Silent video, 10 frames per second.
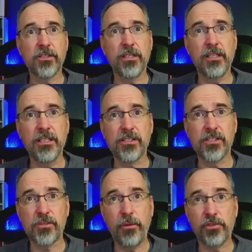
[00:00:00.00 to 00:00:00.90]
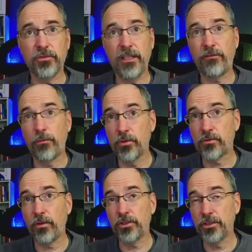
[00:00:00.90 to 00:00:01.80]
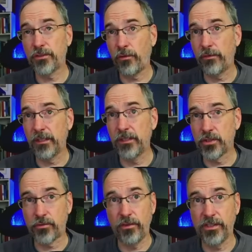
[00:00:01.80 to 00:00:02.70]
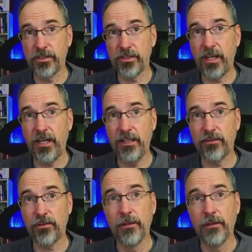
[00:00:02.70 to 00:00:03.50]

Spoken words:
It isn't a special day for most Russians for religious reasons either,